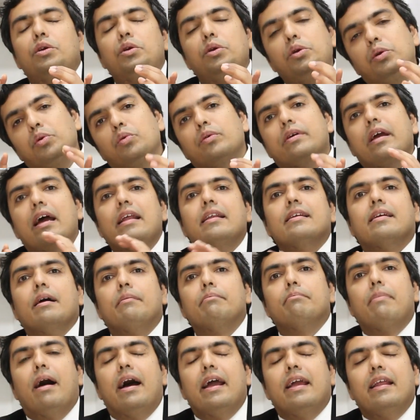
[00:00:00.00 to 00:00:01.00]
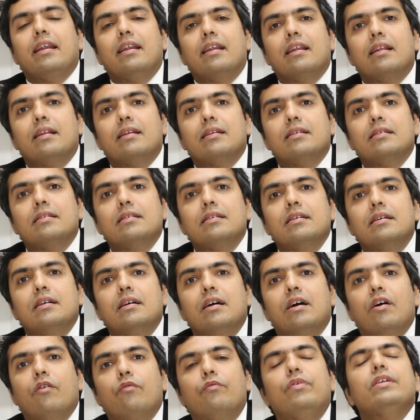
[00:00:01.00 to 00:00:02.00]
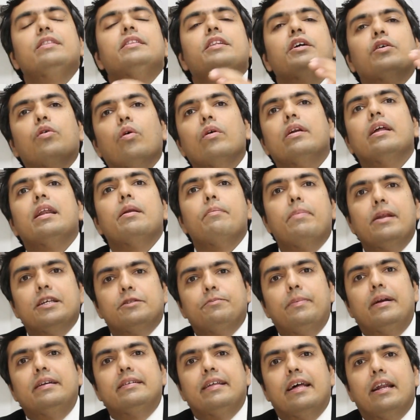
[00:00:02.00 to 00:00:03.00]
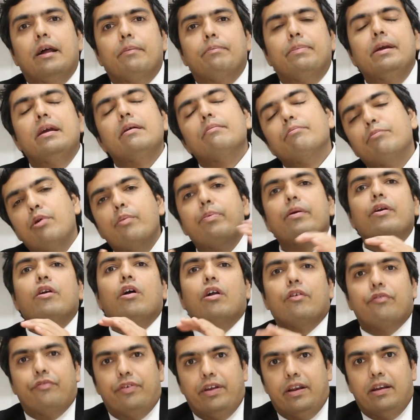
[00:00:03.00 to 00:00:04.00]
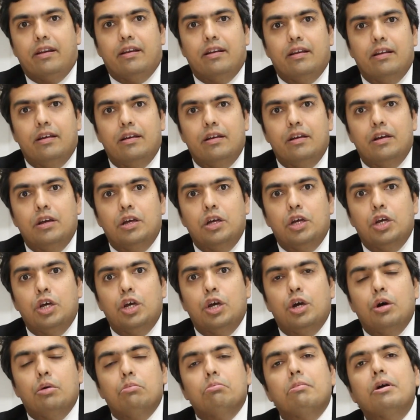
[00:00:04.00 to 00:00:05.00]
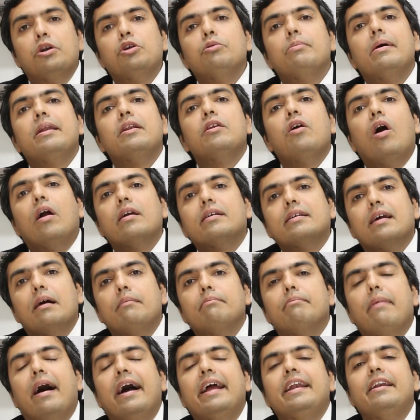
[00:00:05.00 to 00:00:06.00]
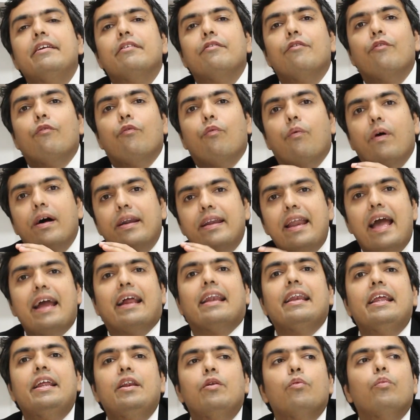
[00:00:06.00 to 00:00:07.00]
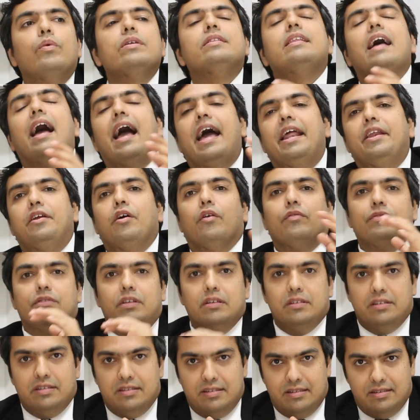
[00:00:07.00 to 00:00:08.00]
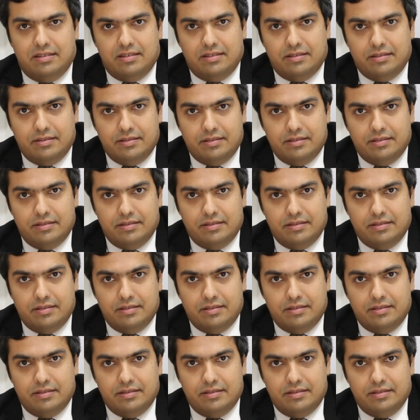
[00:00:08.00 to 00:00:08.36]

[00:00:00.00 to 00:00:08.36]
you can combine with nicotine replacement therapy buprenorphine, but you may not combine Varenicline with any of this.